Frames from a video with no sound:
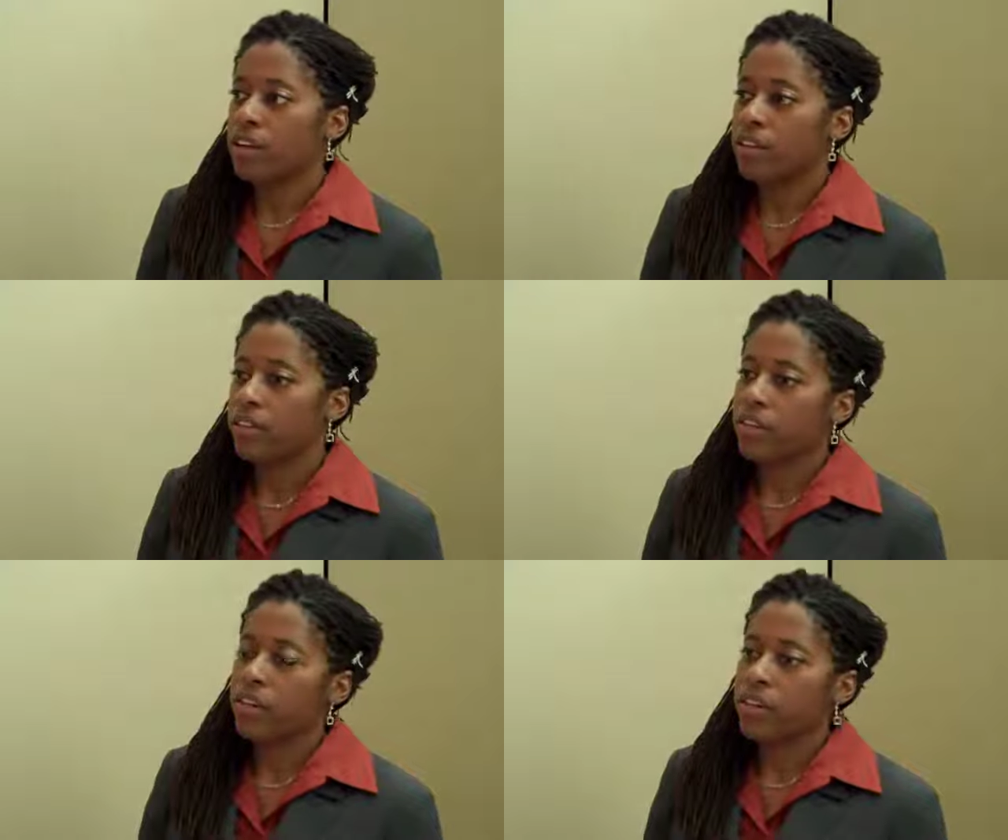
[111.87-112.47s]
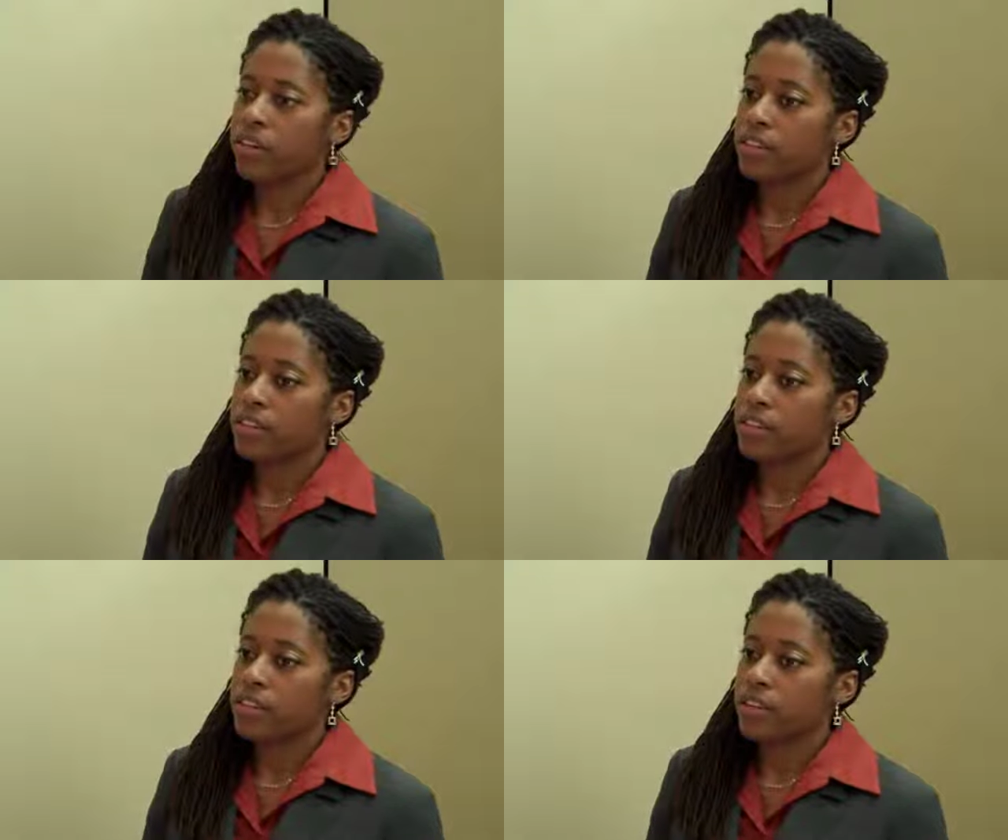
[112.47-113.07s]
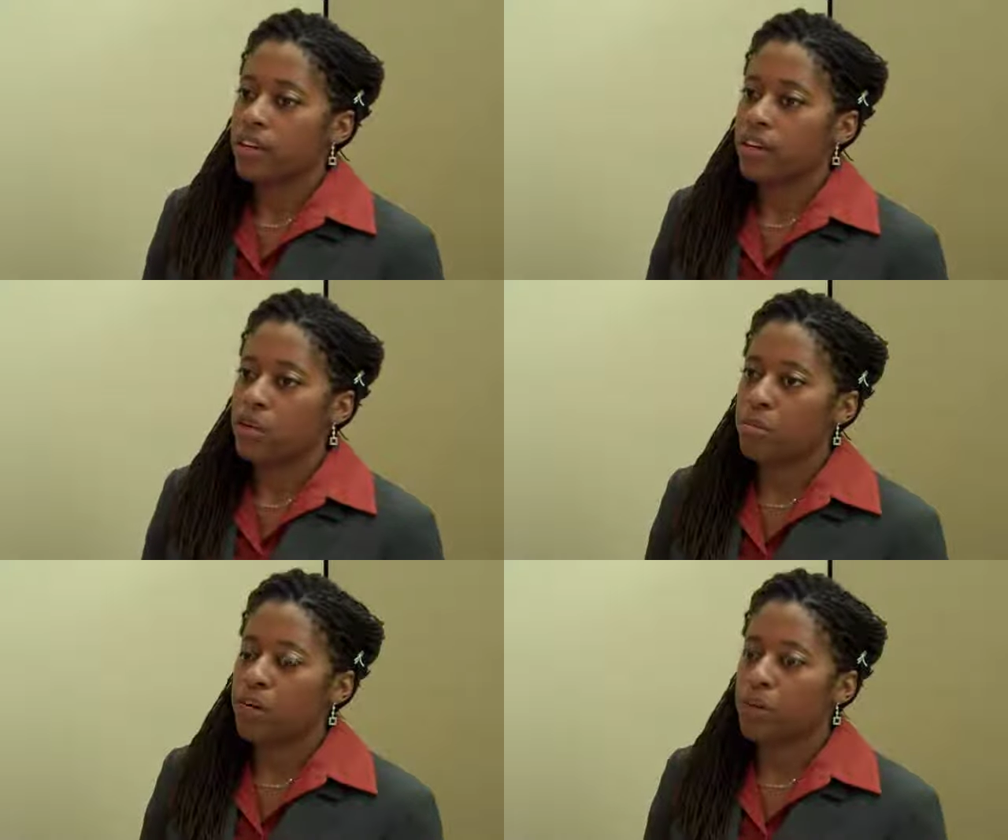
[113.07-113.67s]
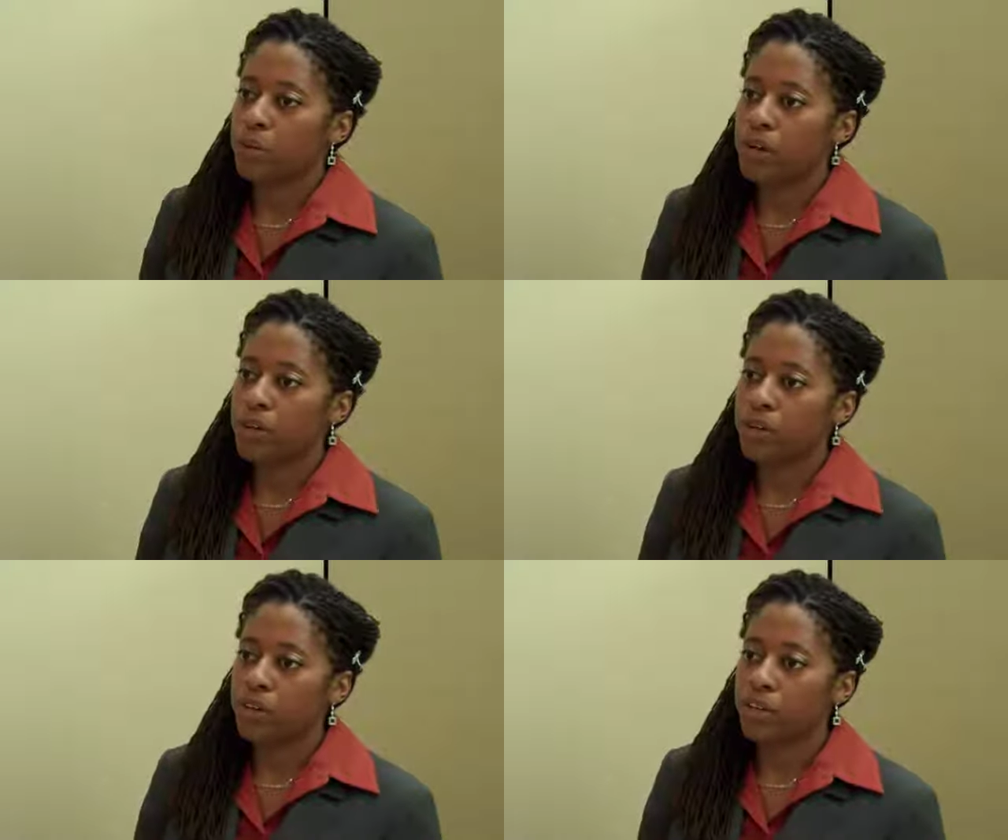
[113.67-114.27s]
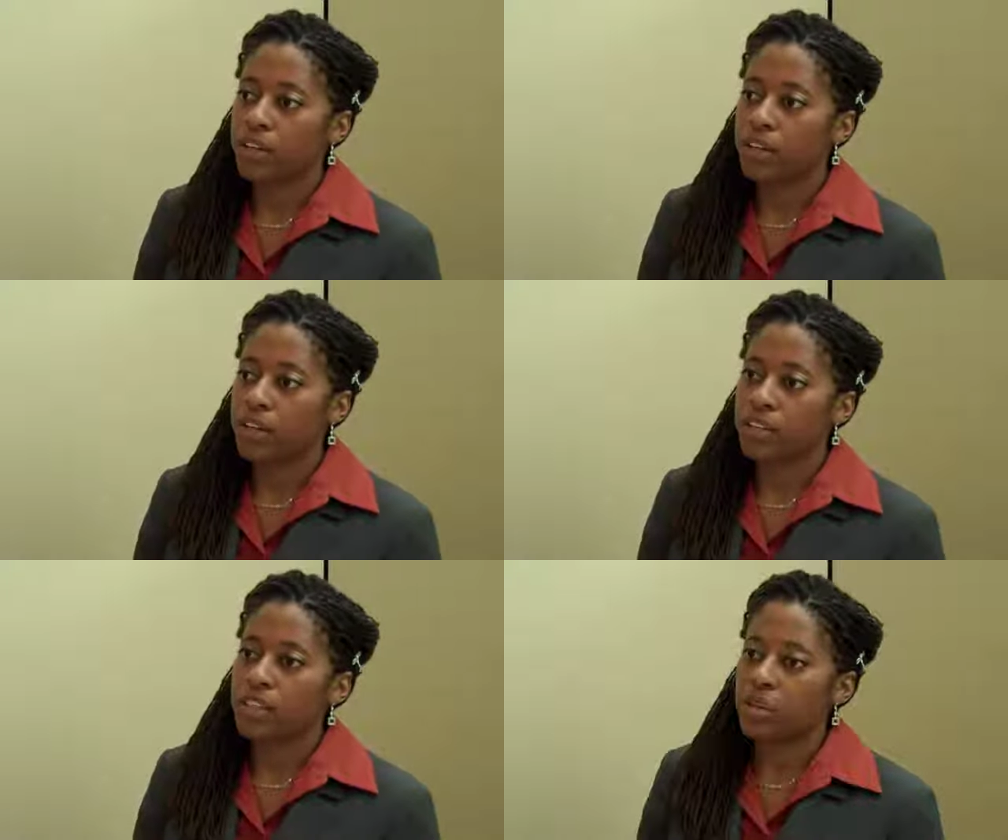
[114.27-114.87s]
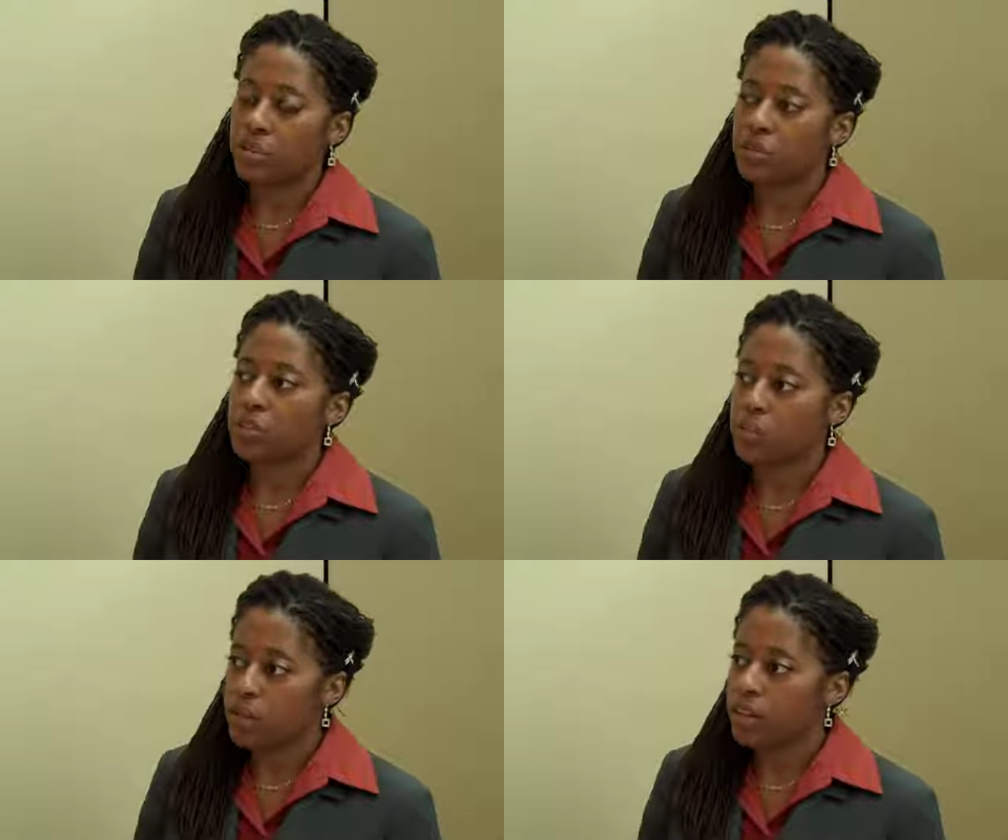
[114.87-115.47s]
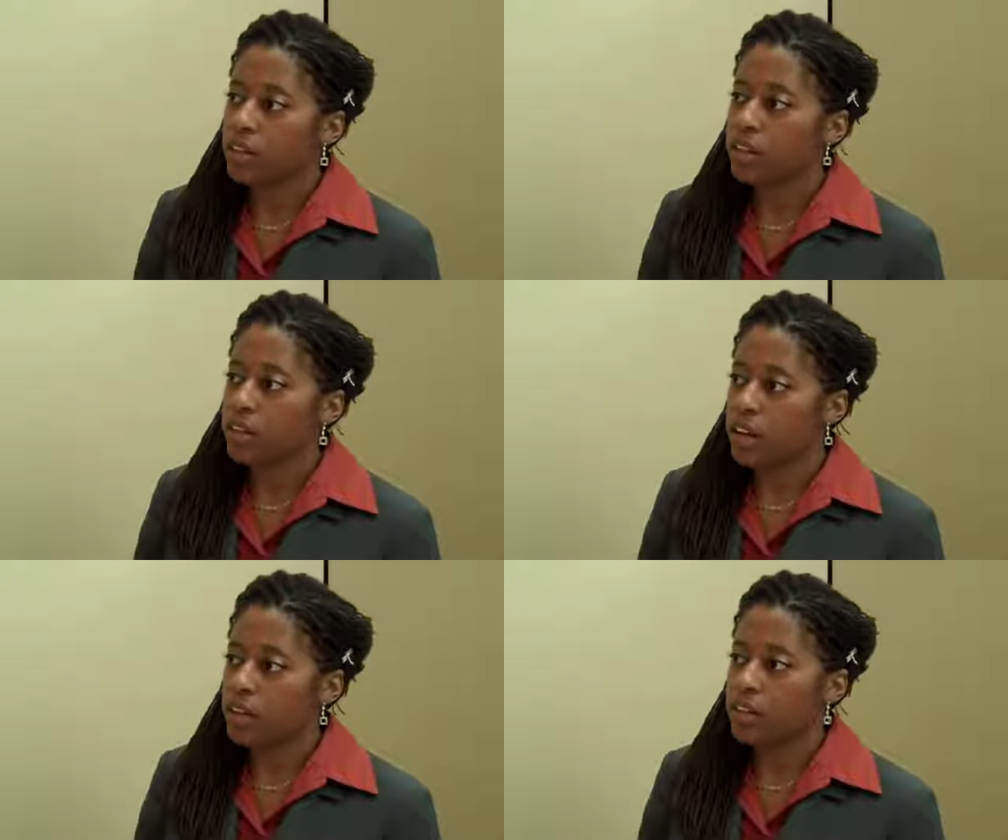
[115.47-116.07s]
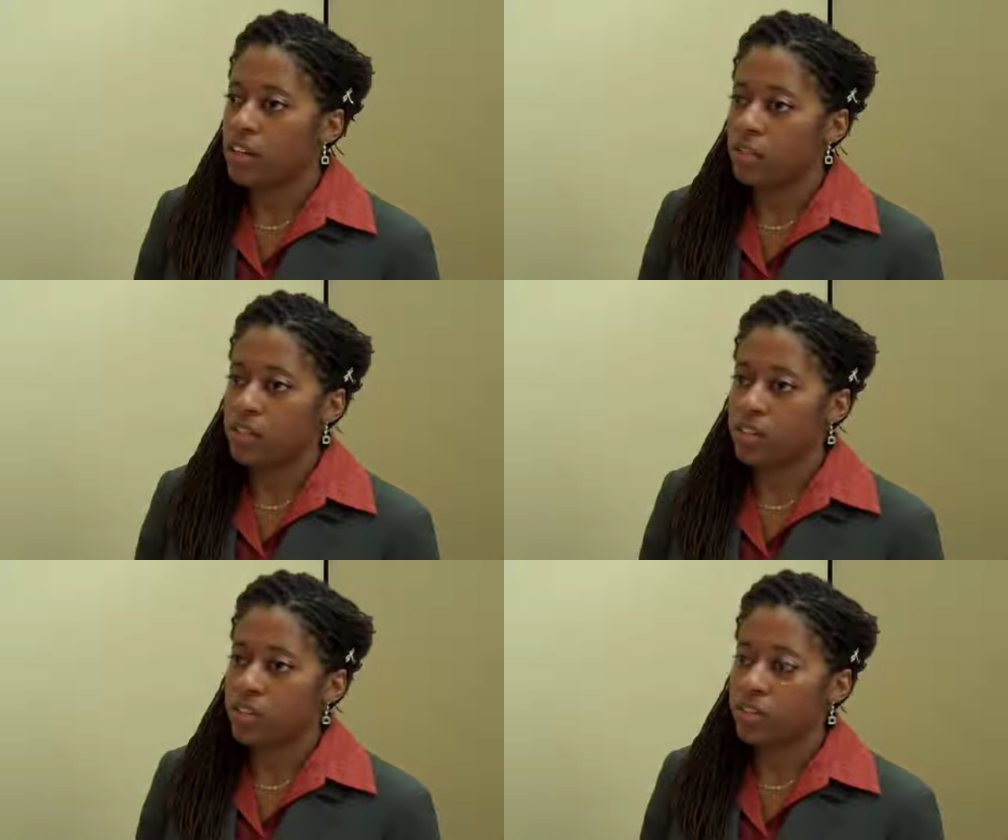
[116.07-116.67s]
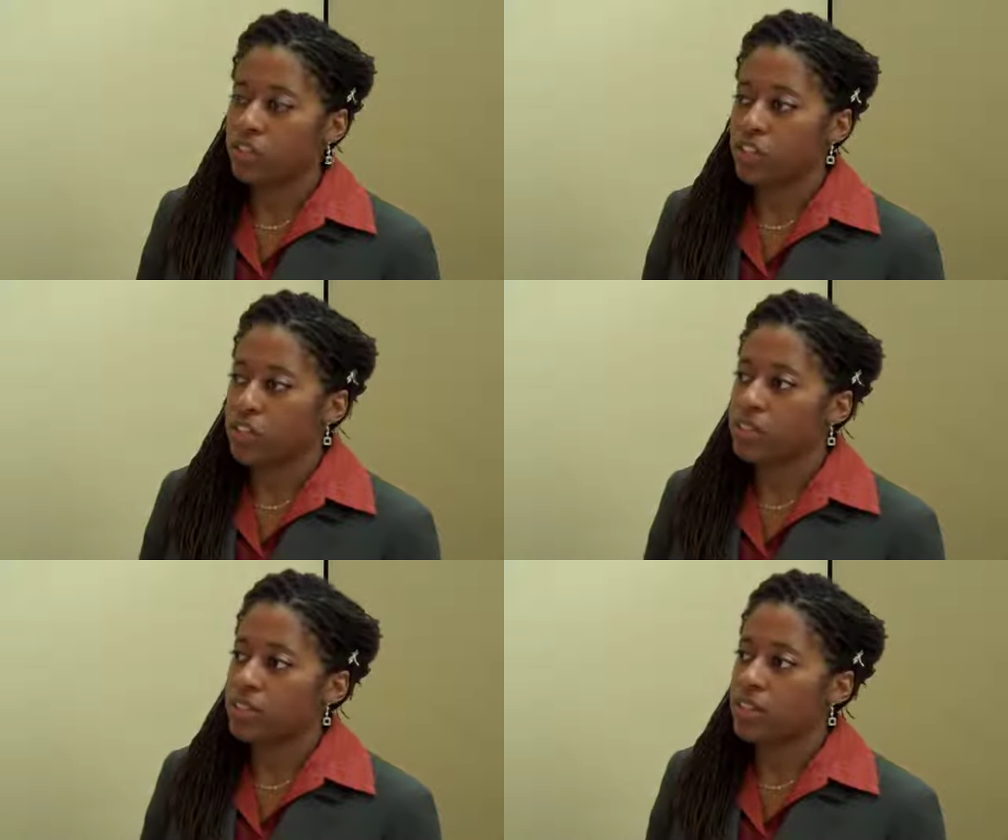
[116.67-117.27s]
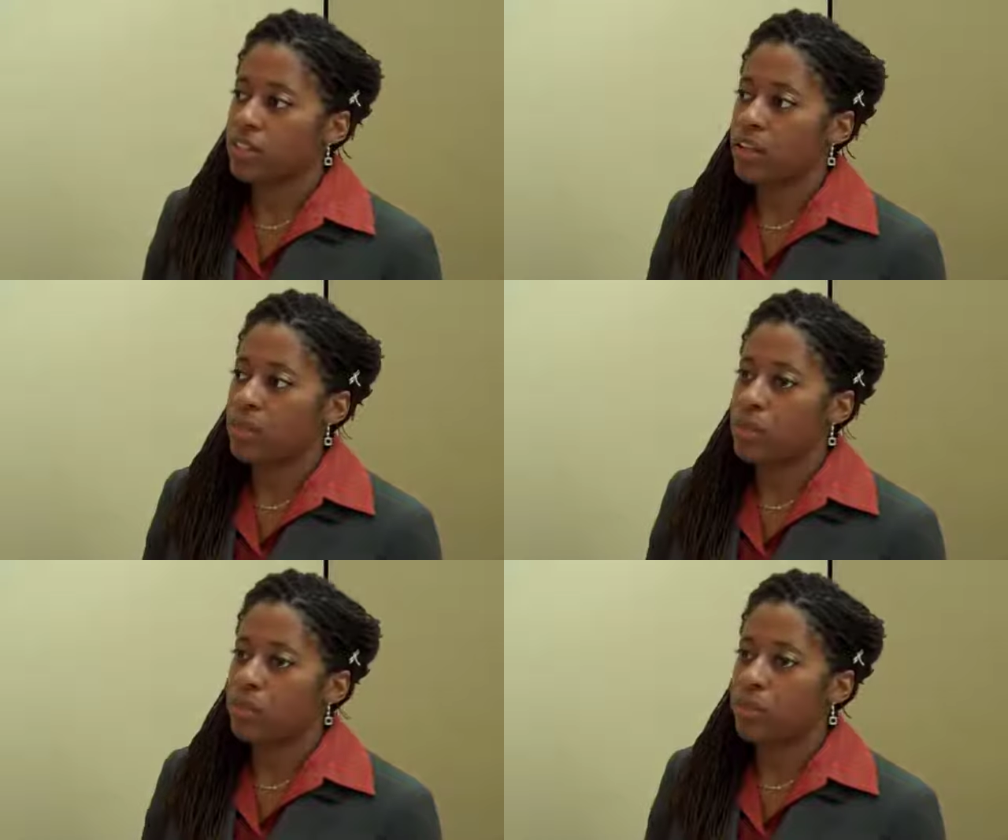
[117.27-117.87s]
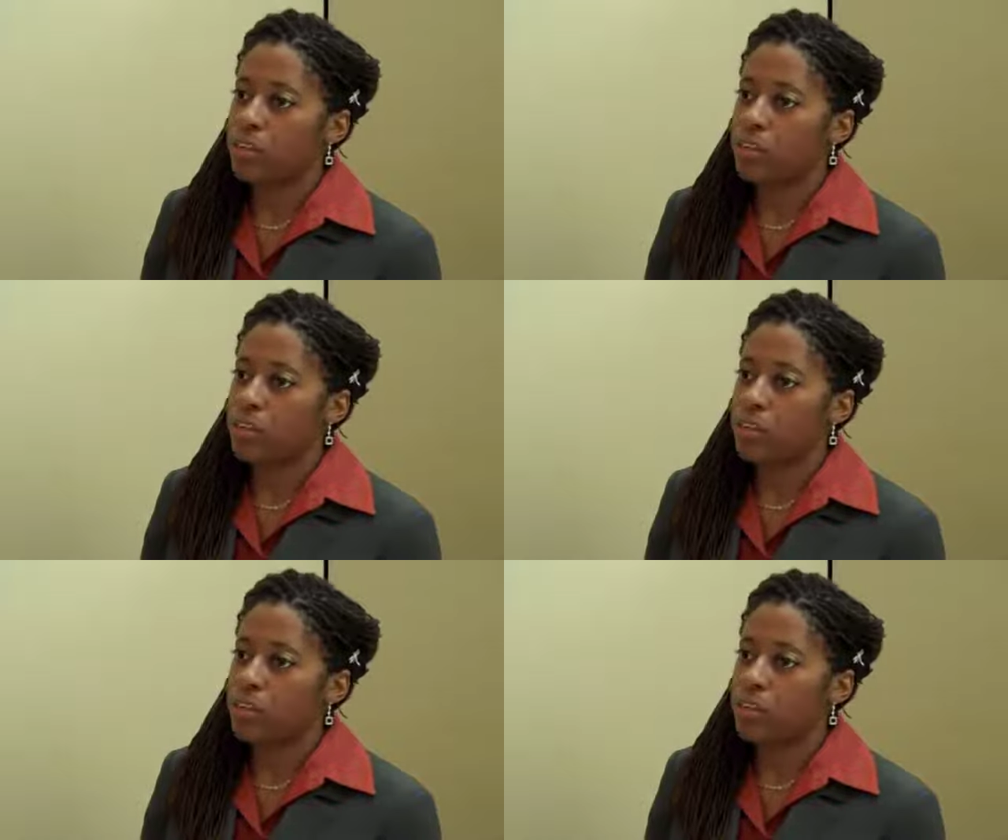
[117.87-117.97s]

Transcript: there is a greater acceptance among non-denominational churches, and that may